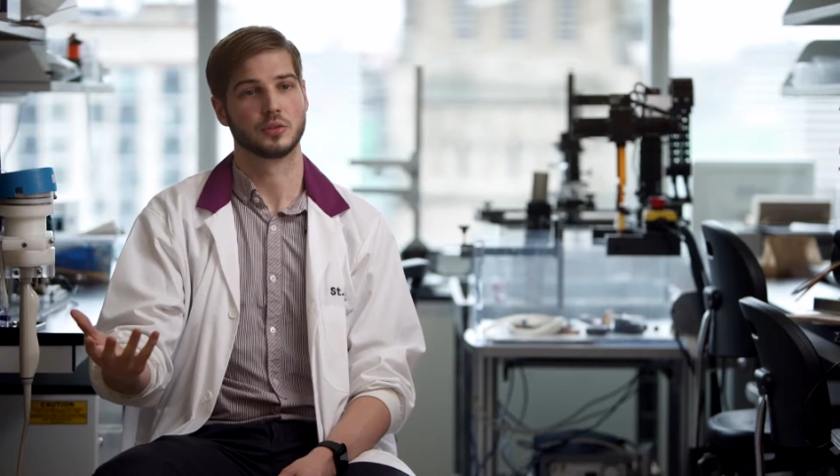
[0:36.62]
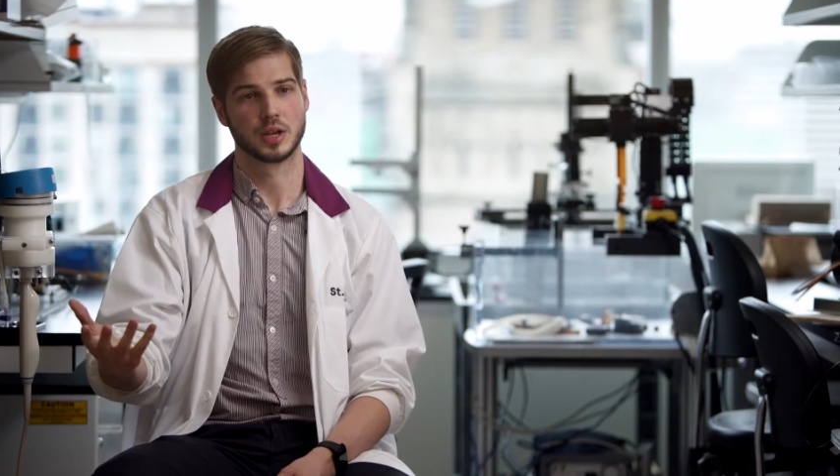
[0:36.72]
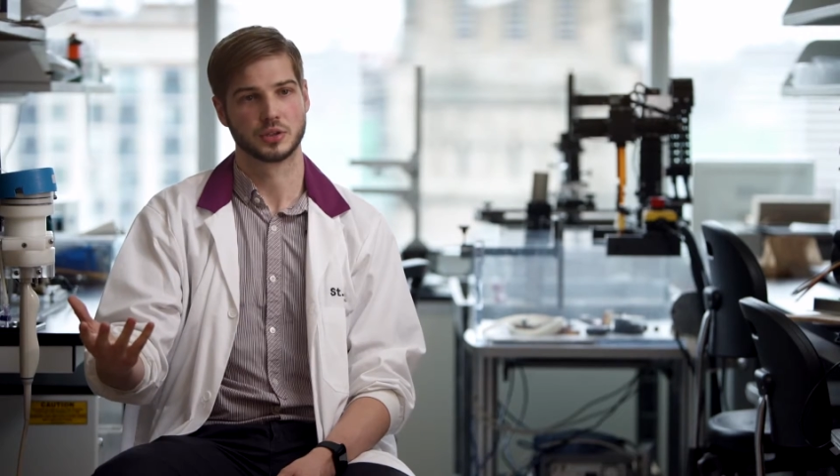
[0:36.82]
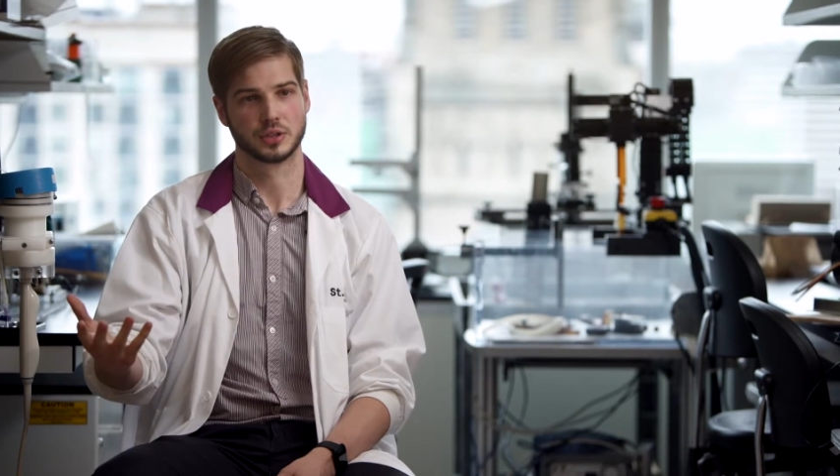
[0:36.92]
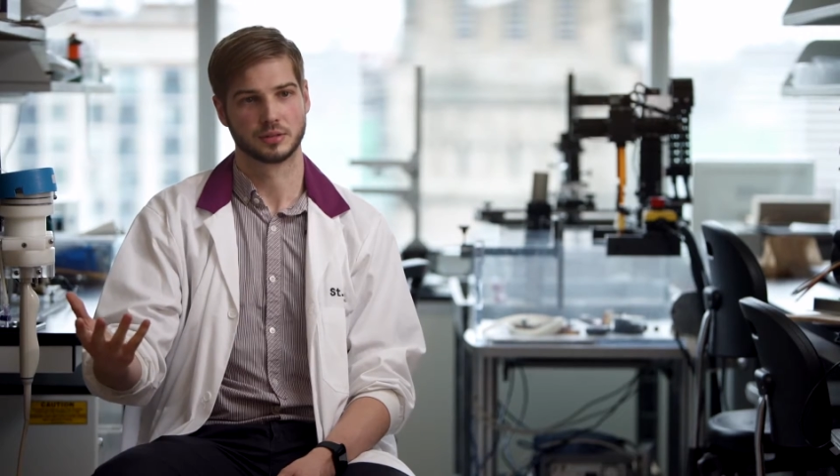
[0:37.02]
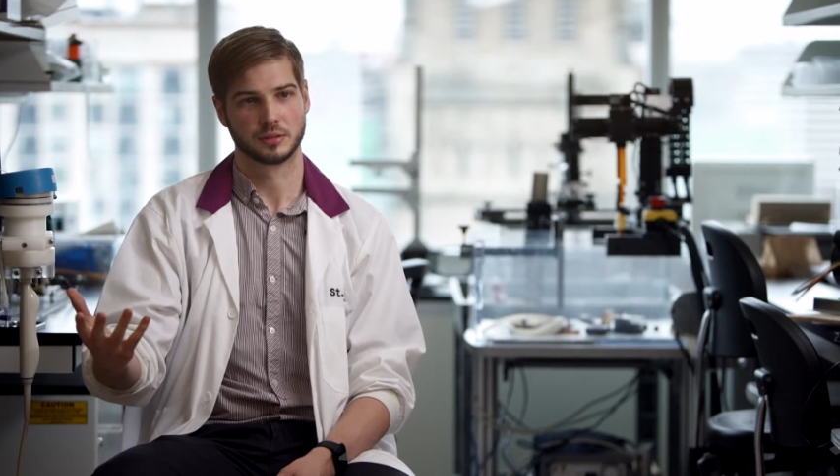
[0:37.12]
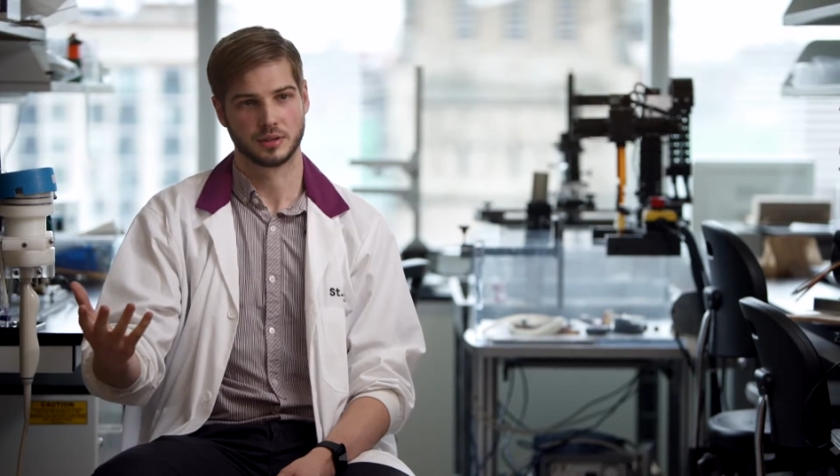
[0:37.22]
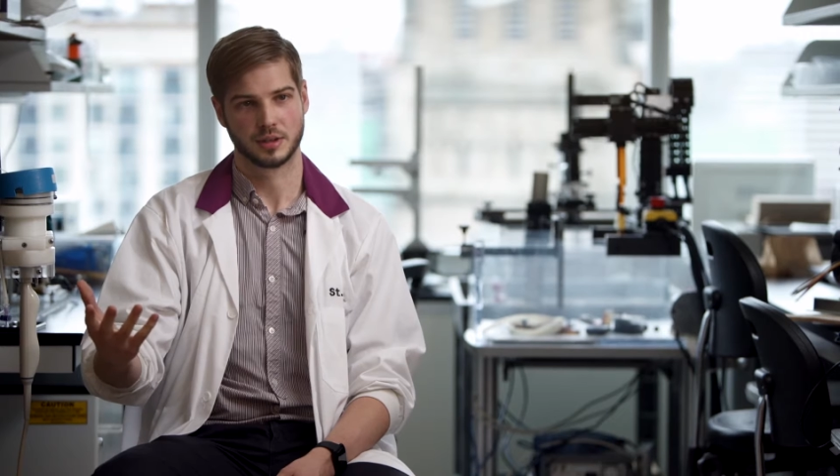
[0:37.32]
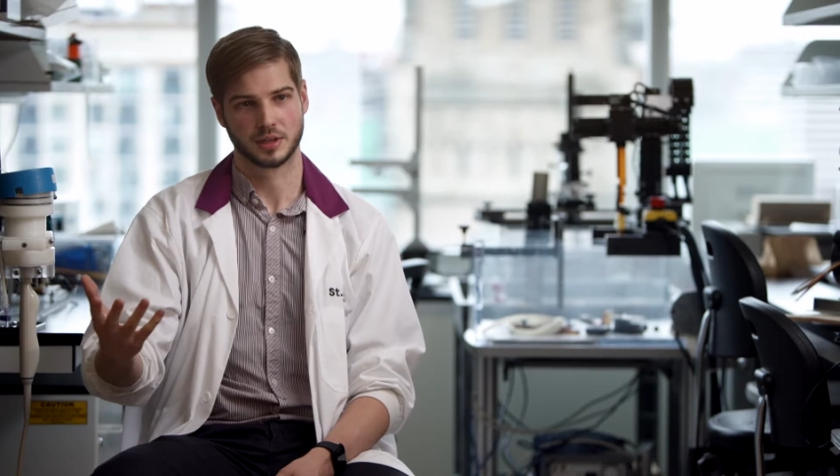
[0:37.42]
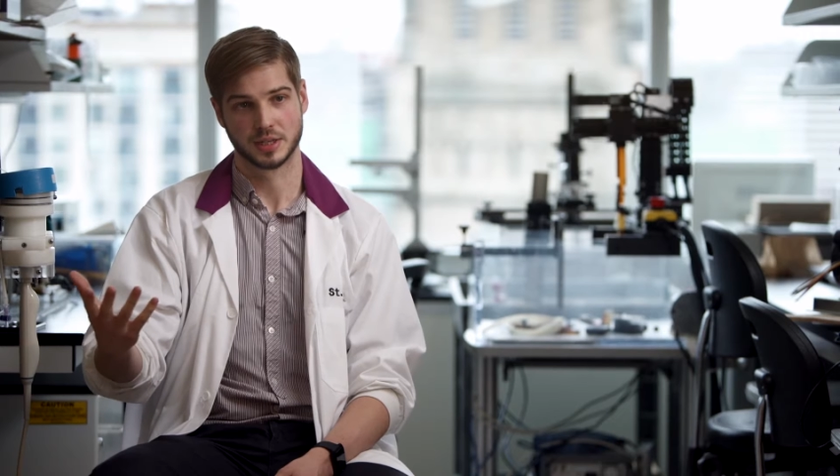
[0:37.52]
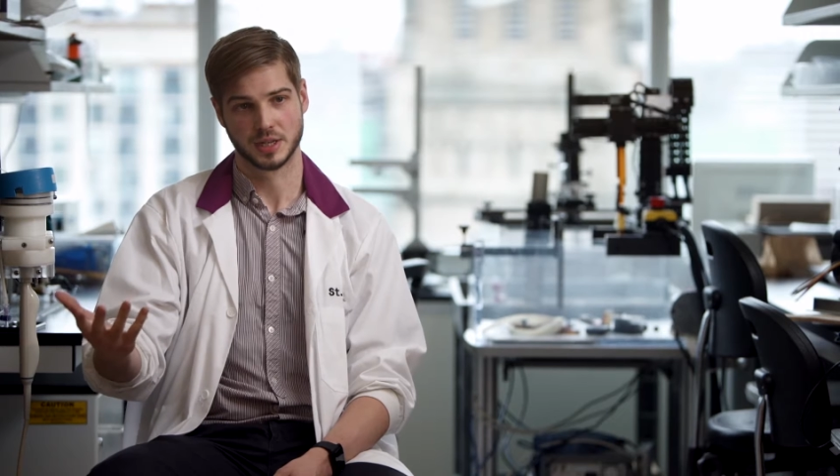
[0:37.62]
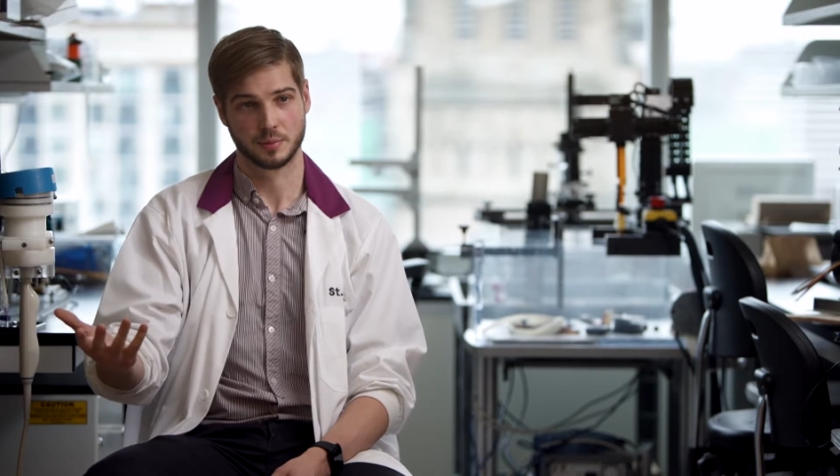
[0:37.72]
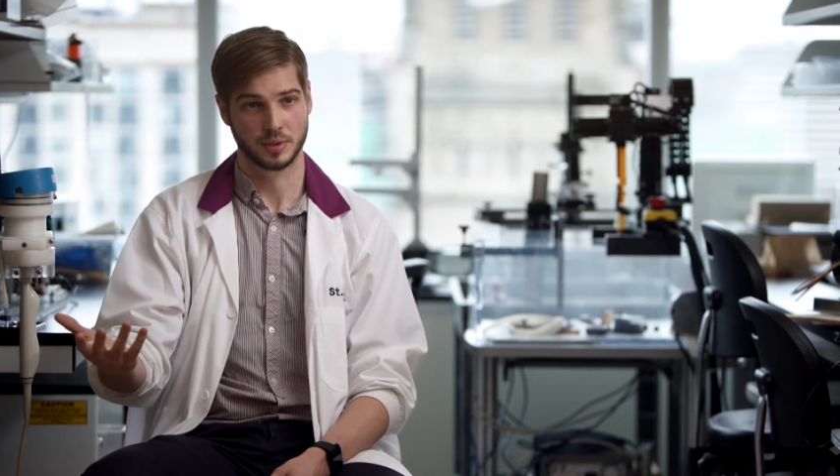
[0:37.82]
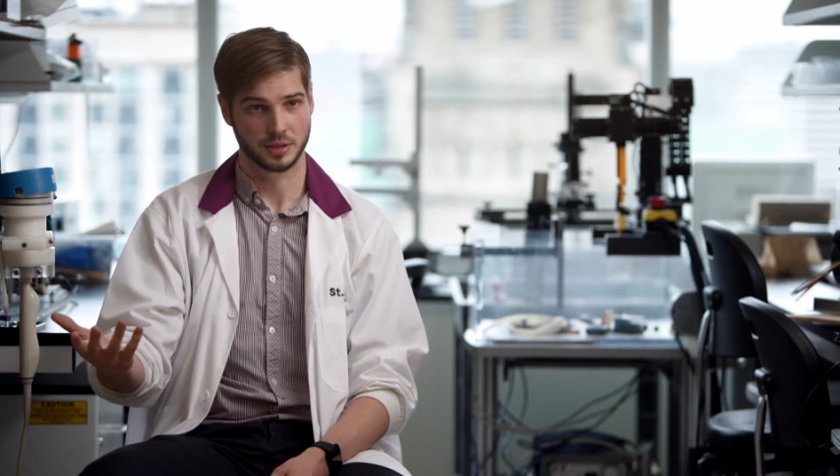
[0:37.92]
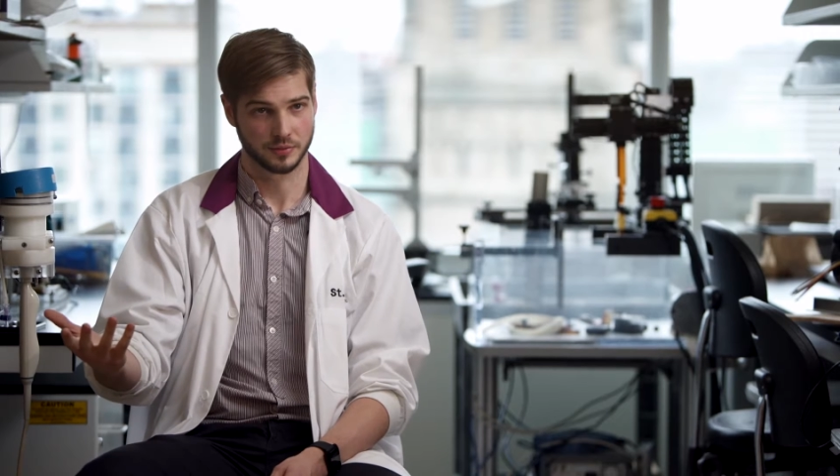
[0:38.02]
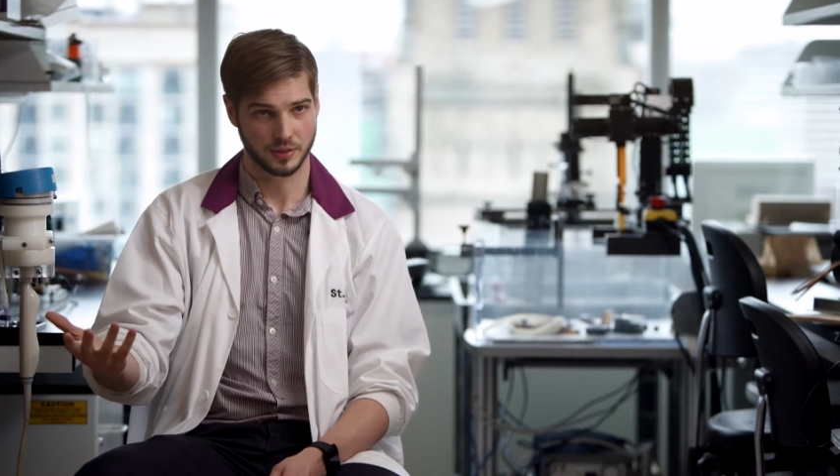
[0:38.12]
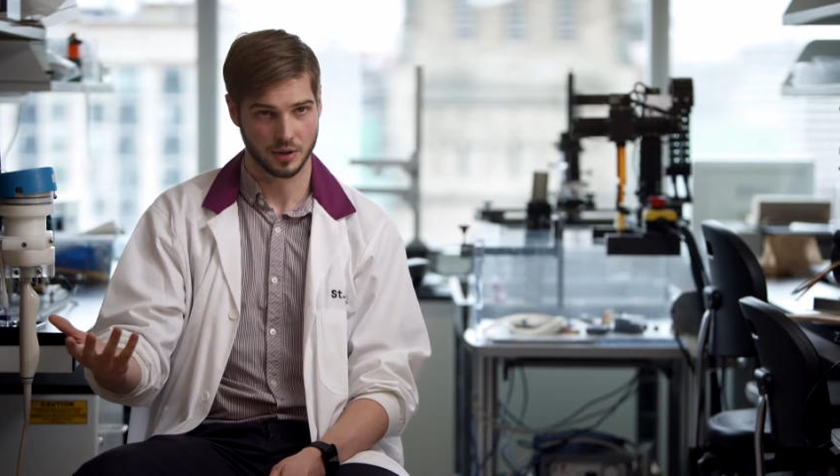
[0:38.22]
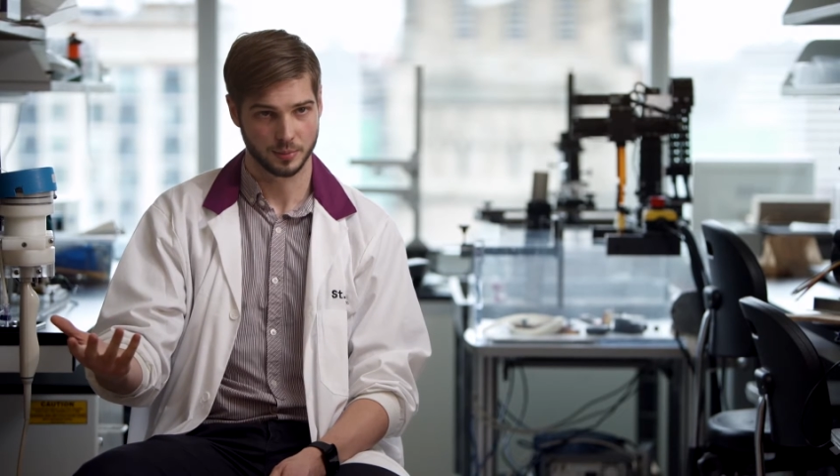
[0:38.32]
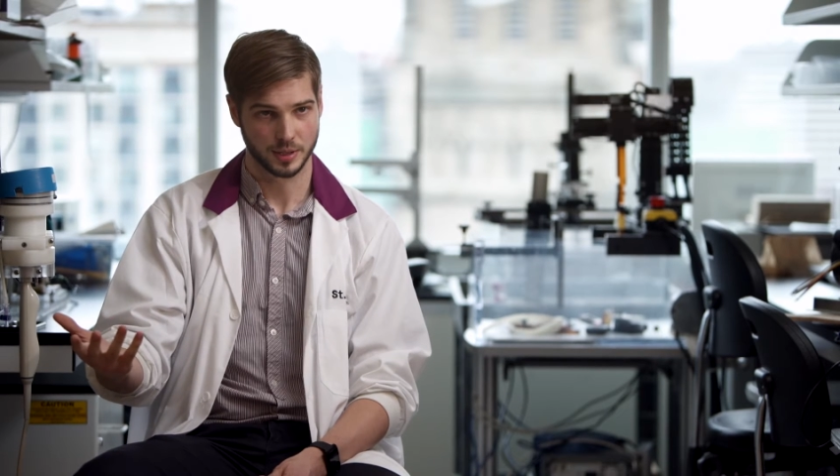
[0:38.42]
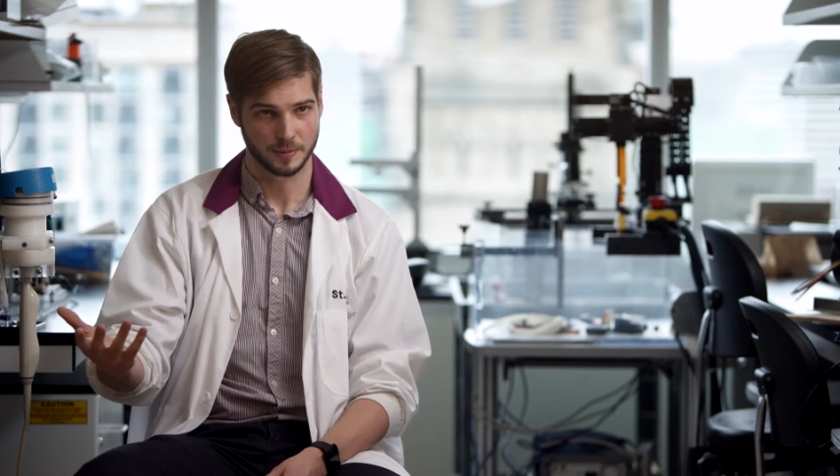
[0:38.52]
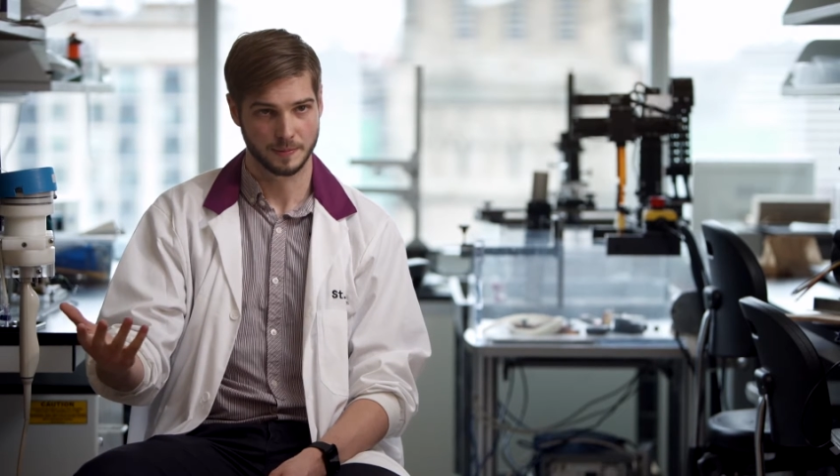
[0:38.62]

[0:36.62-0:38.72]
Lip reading: location and contaminate the flower bed.